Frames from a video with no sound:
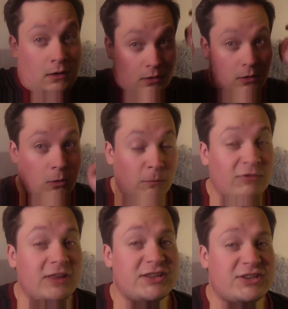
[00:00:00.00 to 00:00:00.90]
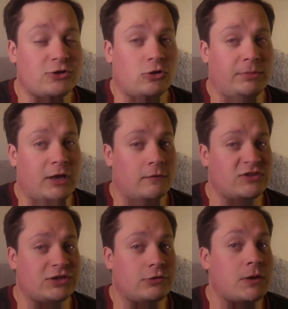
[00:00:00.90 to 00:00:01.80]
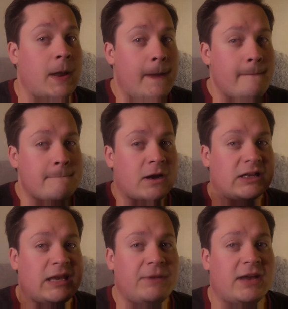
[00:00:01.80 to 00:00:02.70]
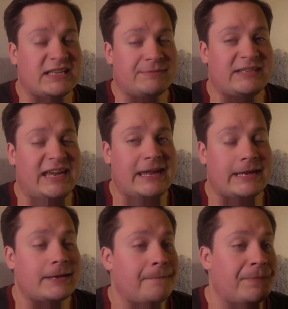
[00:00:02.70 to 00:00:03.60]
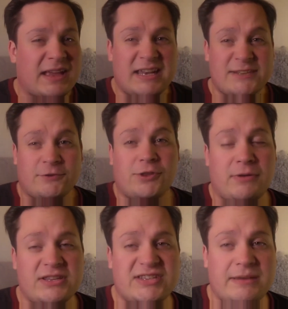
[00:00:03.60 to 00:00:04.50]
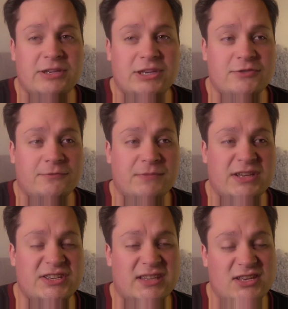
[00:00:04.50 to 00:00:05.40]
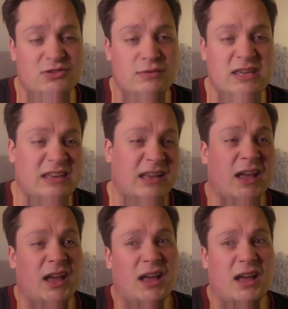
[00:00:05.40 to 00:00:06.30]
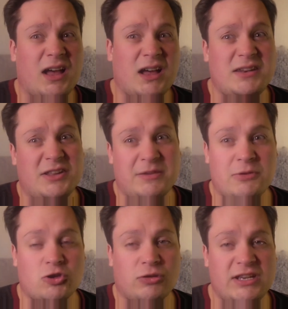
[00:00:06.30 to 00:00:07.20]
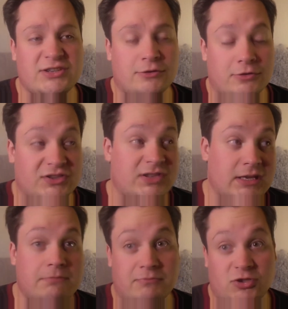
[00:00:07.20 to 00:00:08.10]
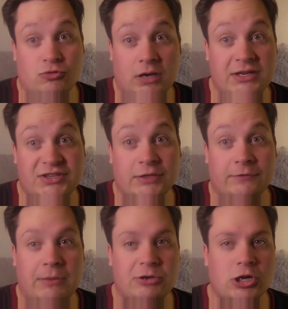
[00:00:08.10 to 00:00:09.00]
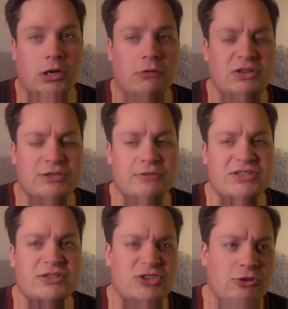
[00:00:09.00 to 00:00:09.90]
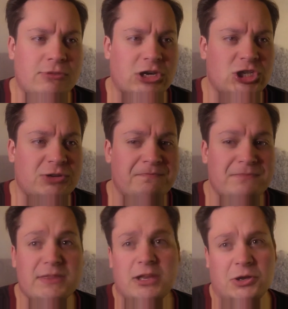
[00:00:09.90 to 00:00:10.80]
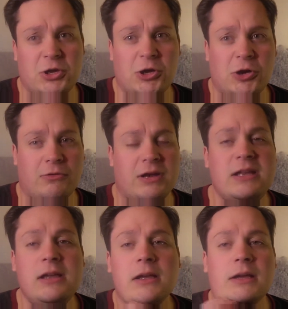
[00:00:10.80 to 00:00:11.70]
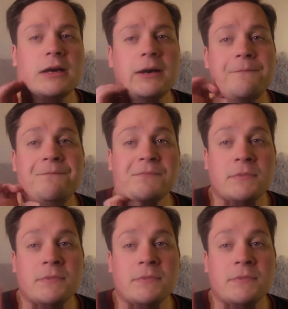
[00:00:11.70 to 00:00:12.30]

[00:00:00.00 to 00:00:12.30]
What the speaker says: hopefully this could all be over soon, but I'll keep you guys updated. And as for other entertainment news from this last week, nothing much really, because of course the strike is still very much ongoing, so there isn't too much occurring. Of